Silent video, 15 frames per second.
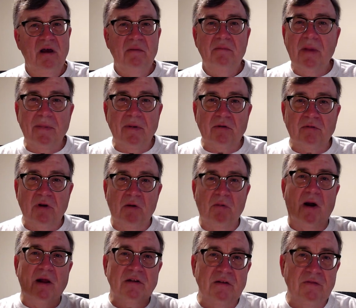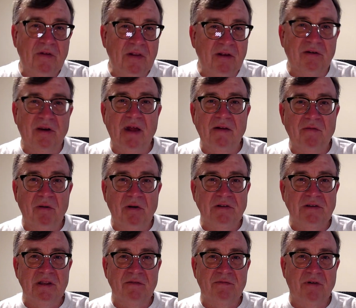maybe rewatch the video again if you want to
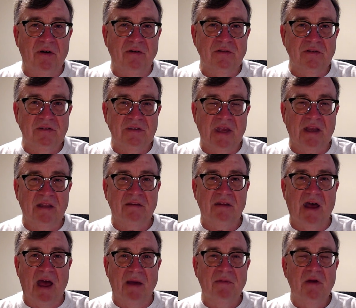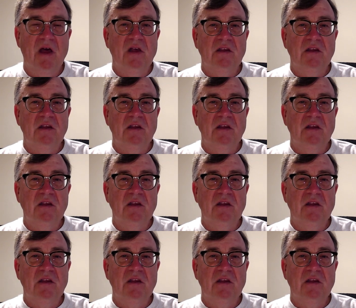see the photos a second time.